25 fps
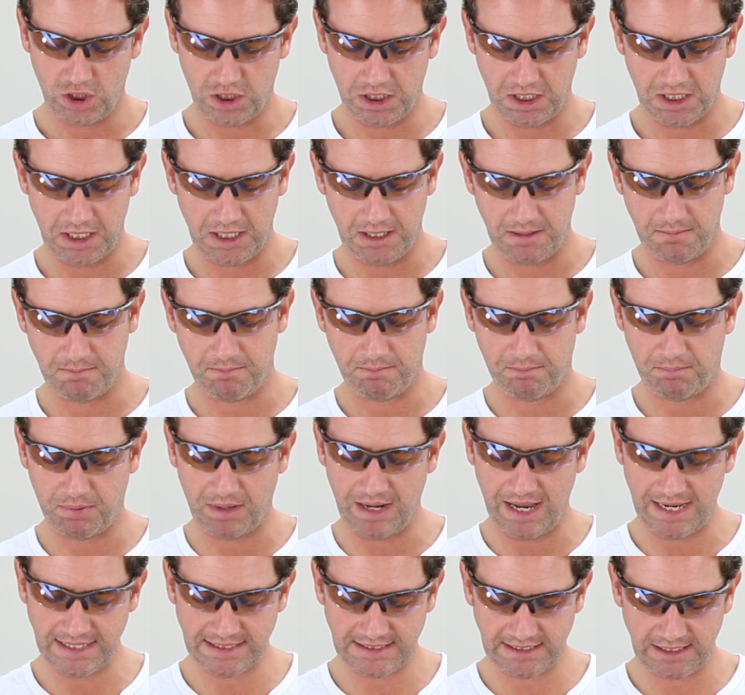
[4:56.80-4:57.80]
The
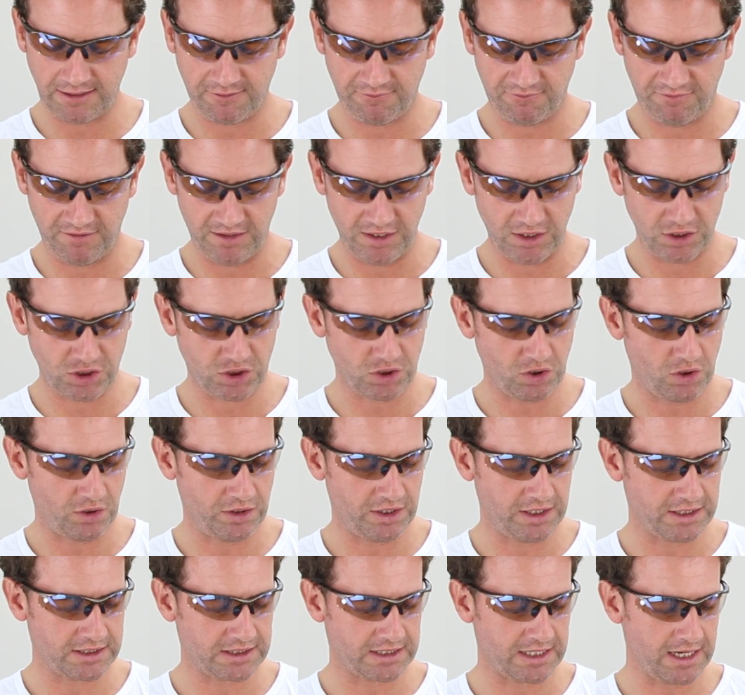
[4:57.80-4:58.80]
plastic finish
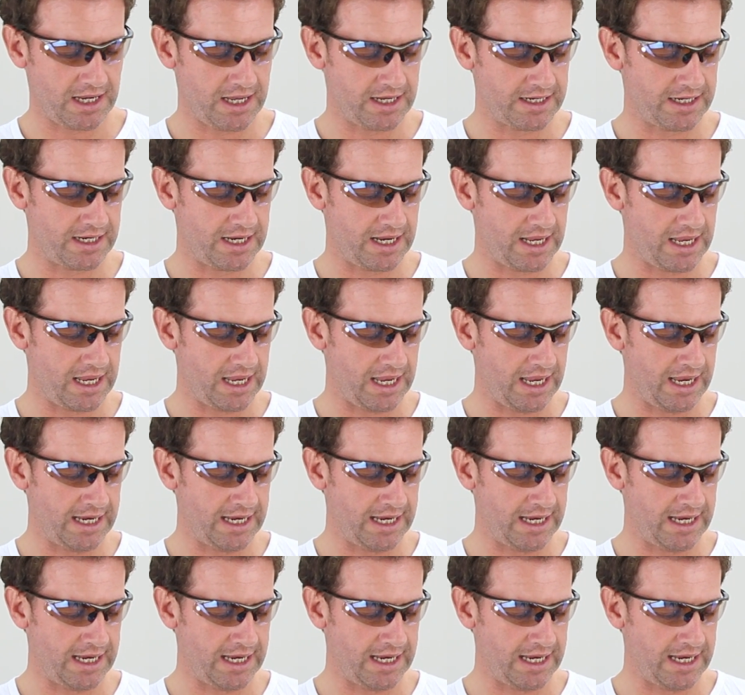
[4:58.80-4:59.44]
on this gun